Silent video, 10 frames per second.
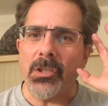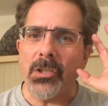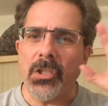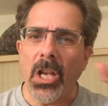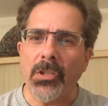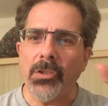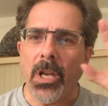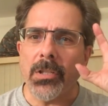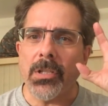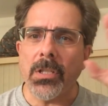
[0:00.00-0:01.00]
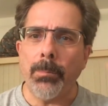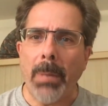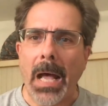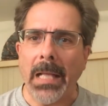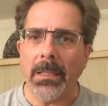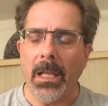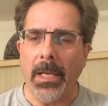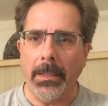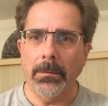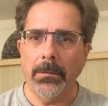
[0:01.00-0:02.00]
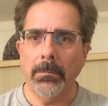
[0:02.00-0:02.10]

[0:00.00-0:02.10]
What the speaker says: such a spotlight,